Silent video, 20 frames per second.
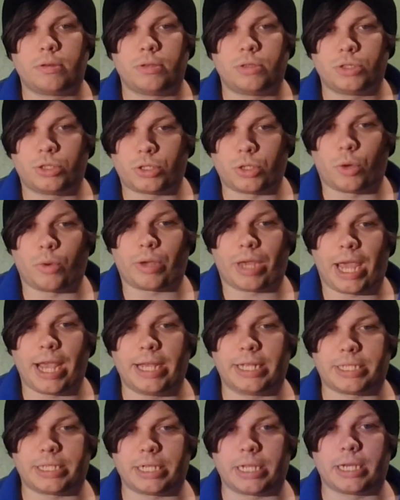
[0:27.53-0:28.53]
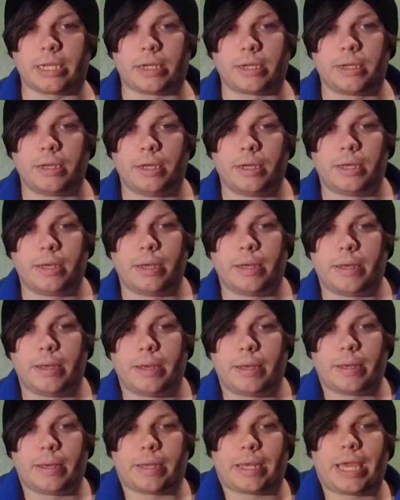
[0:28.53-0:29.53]
showcasing
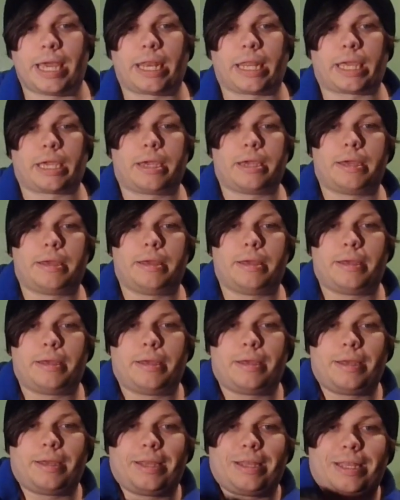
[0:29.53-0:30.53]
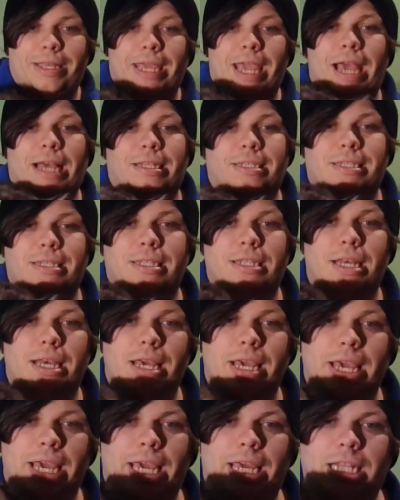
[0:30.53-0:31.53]
Kitty. Yes.
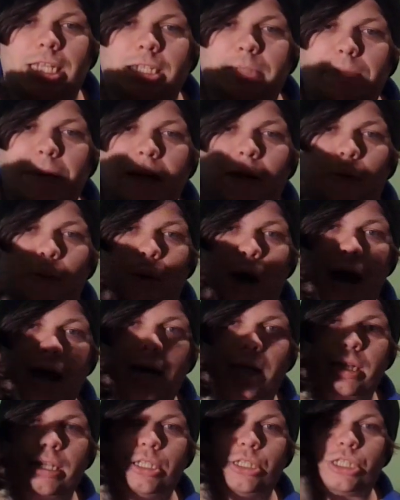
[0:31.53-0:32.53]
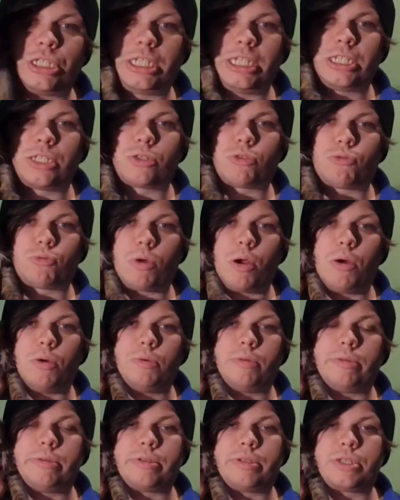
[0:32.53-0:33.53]
It has been a while and she has
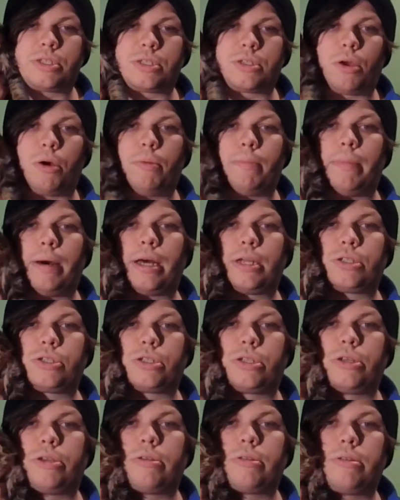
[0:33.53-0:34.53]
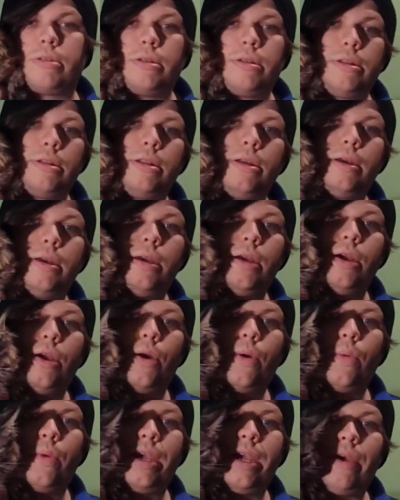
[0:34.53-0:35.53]
grown so much, dude.
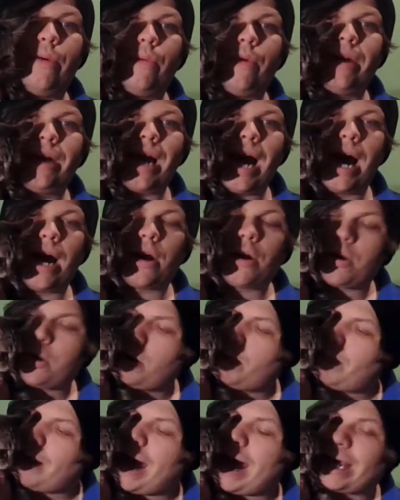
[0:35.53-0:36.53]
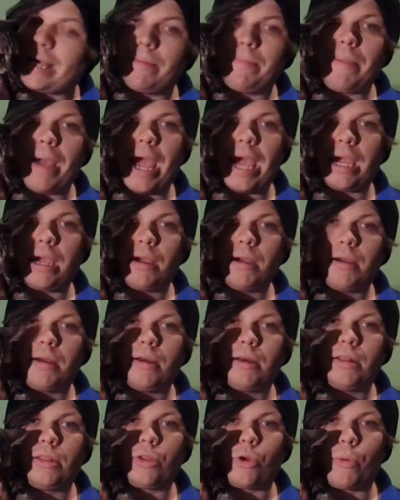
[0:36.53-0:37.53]
We we got her back in May.
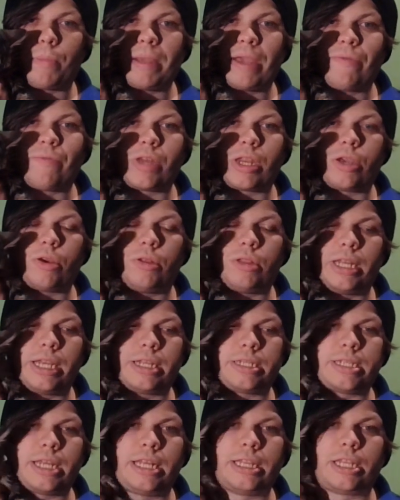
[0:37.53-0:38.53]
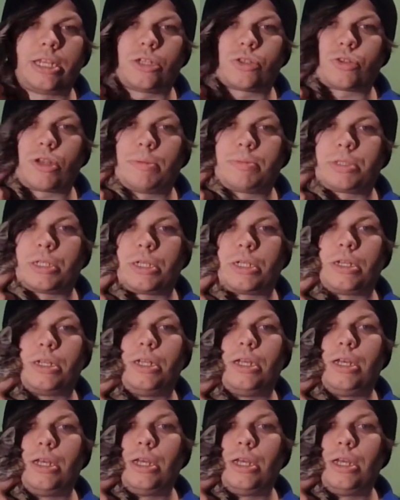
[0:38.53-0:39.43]
There will be a video linked in the description